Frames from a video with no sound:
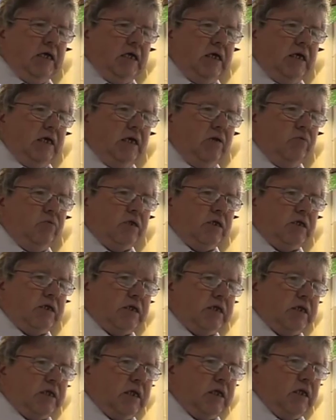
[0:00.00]
He
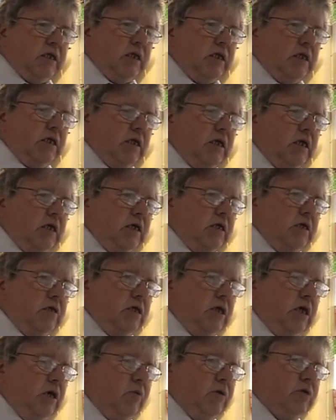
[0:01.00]

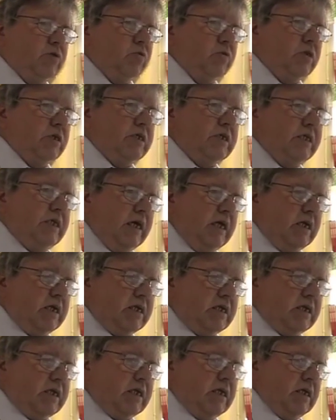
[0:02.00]
went to the
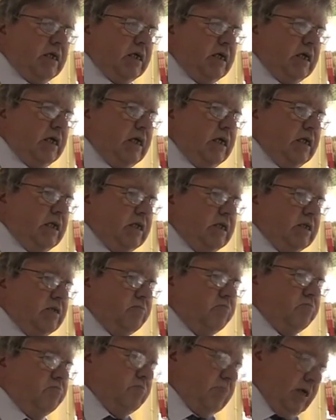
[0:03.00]
States in
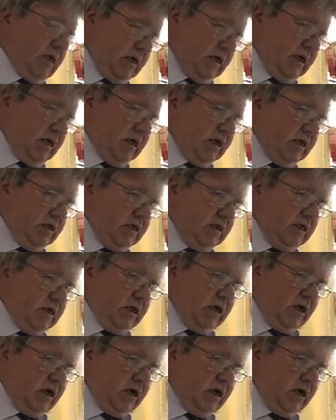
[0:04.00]
the